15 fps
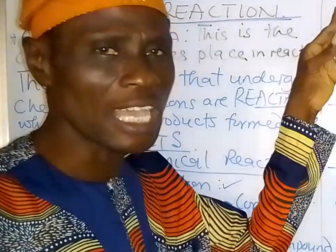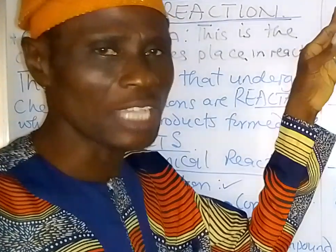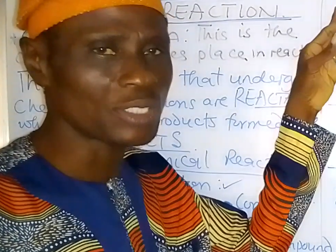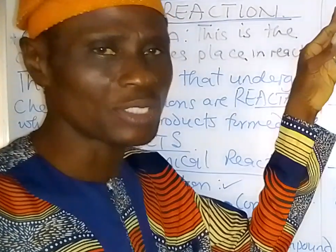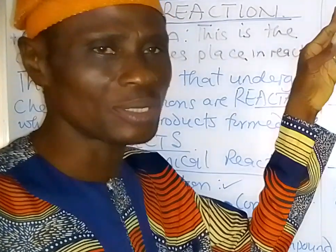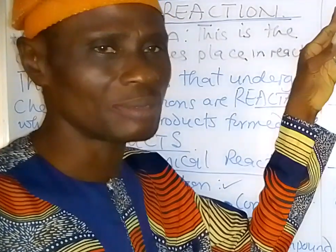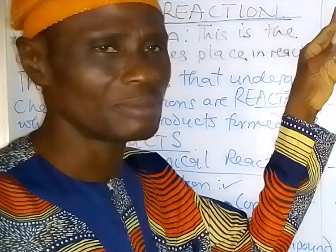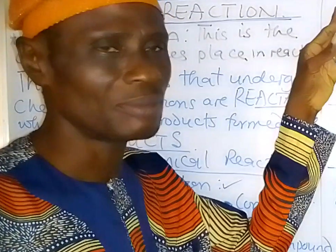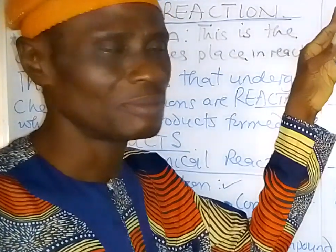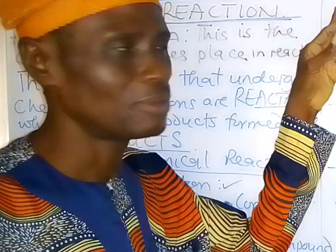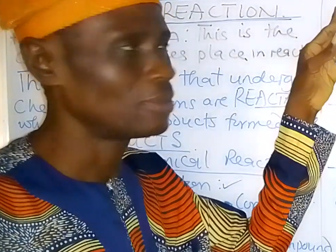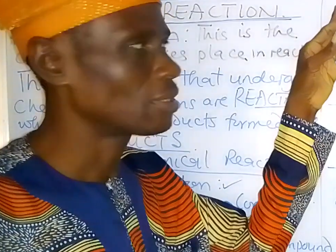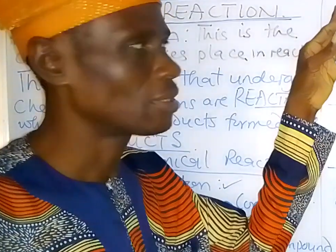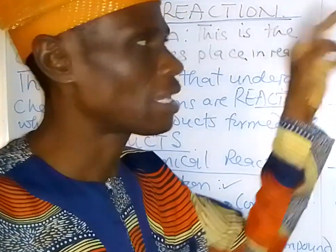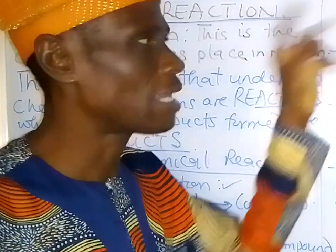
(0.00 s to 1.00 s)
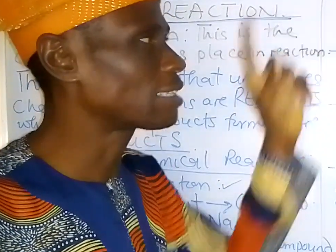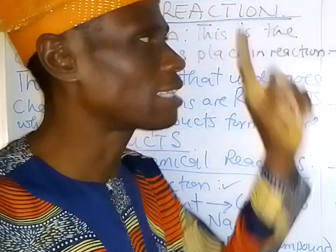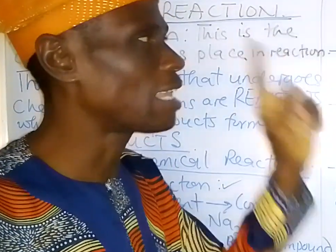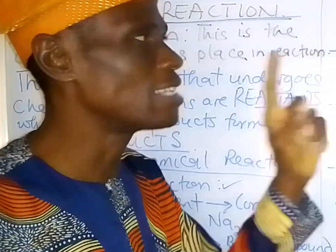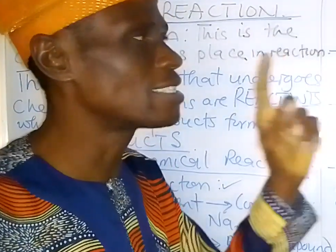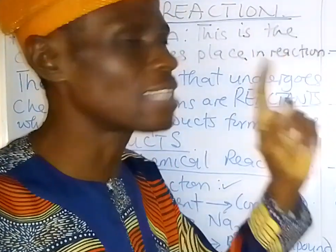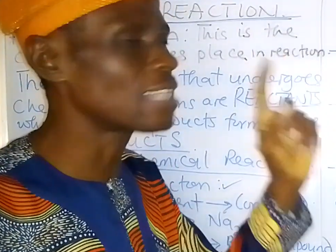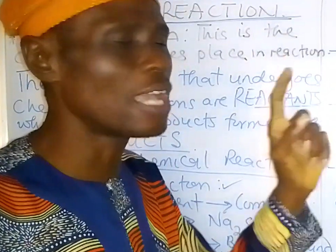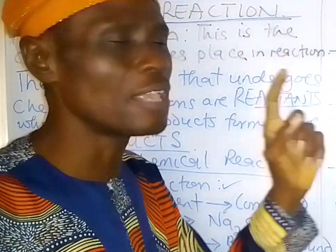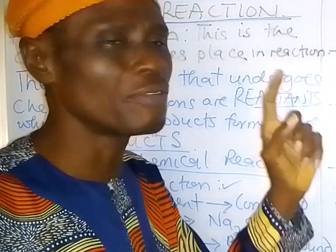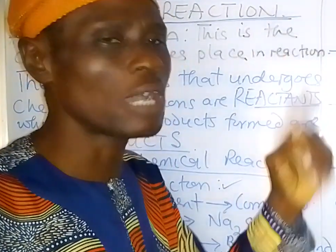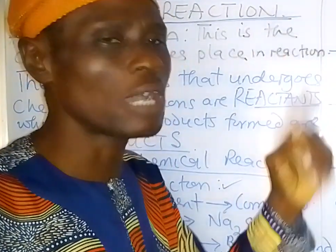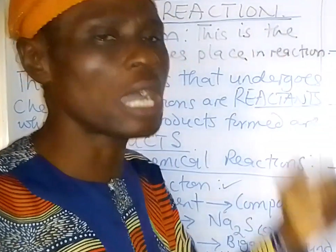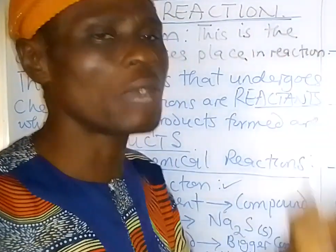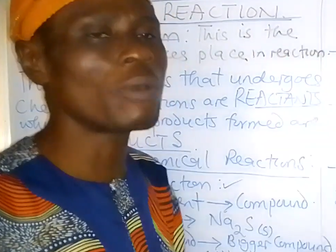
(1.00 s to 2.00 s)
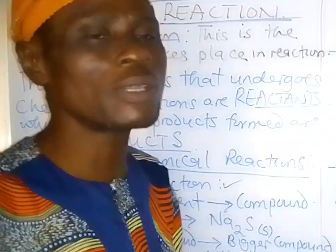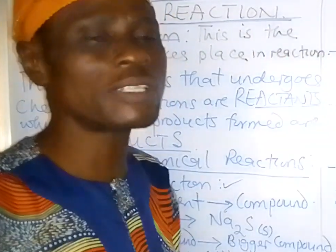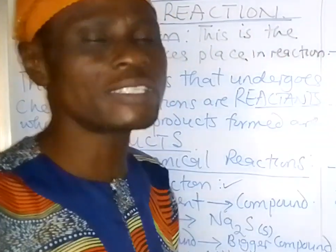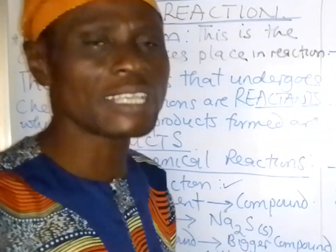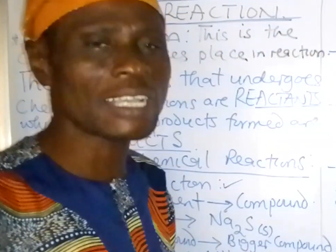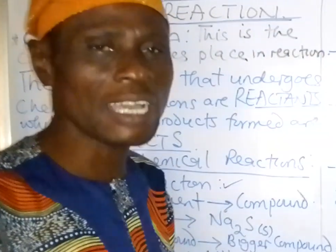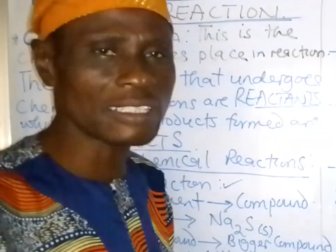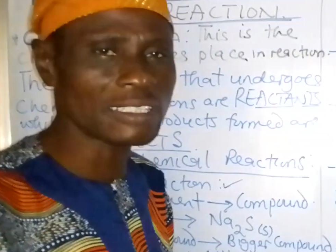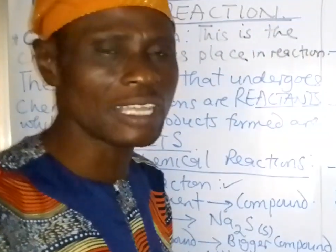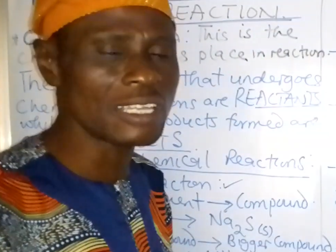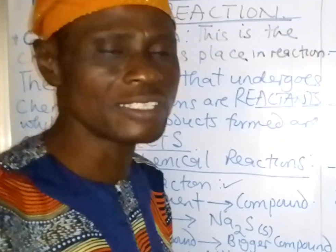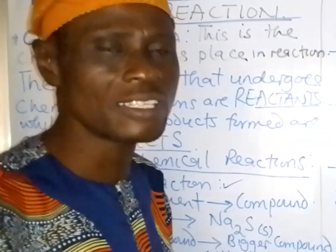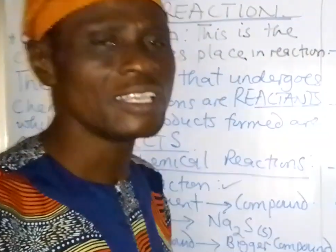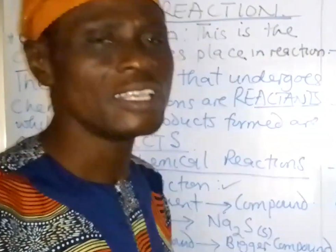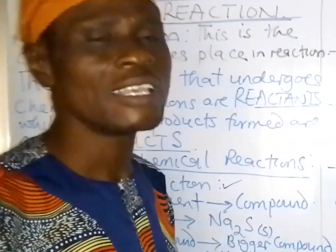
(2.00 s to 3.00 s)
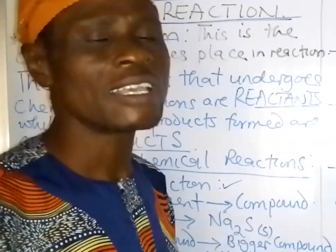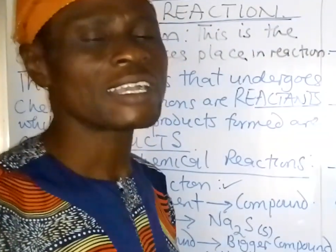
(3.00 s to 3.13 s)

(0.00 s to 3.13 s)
reaction. Catalysts are involved. And what is a catalyst?